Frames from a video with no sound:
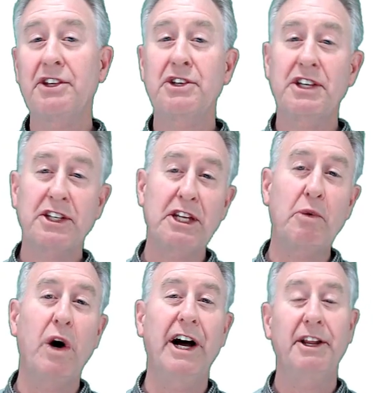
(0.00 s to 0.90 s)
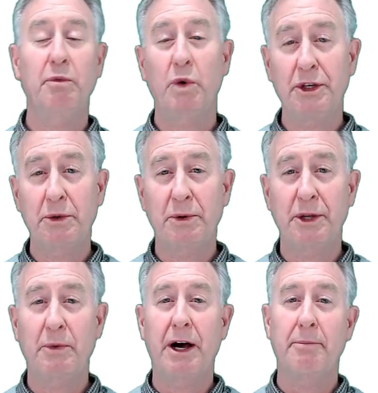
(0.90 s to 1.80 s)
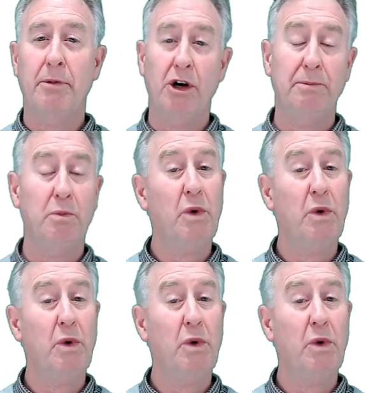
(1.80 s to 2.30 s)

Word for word: this 60 watt and 120 watt bulb.